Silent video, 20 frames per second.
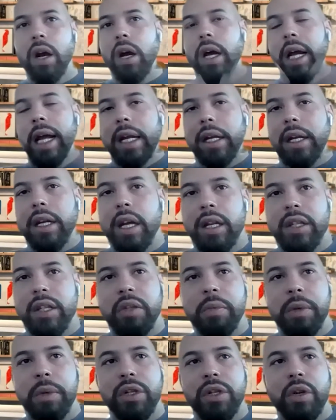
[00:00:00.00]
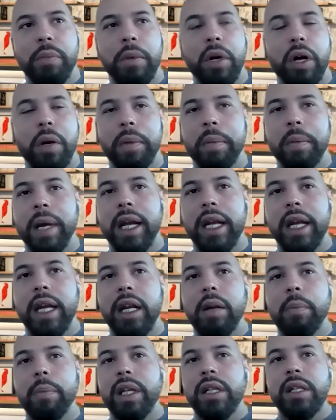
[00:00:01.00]
I had customers who might be making
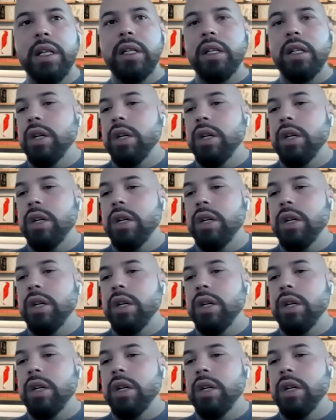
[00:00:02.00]
the business